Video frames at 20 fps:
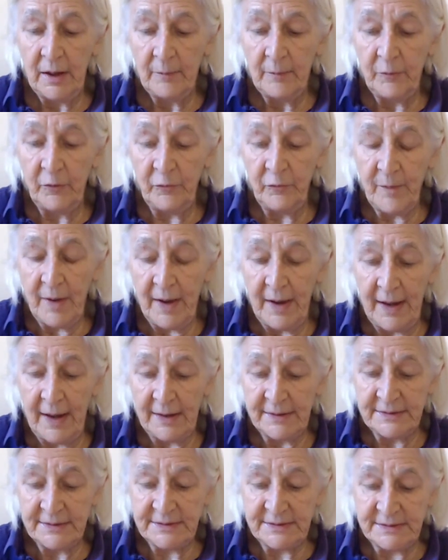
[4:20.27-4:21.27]
move my
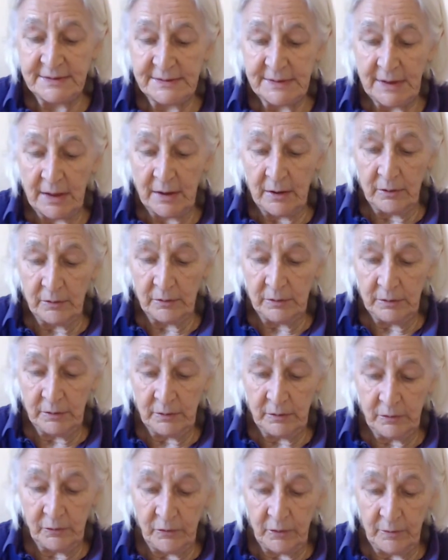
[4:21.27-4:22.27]
hand down
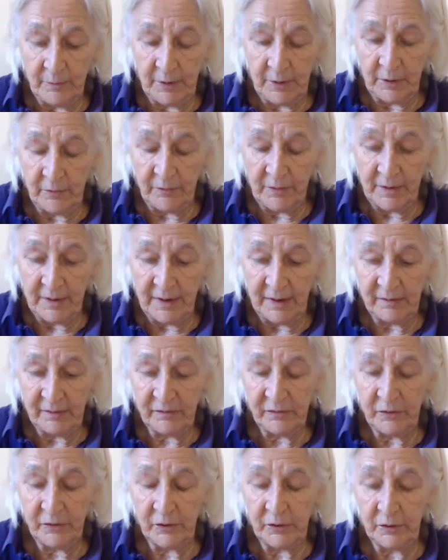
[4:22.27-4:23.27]
to the middle of the
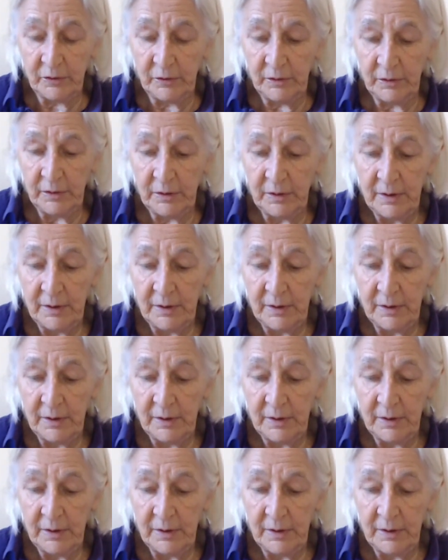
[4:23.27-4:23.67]
next circle.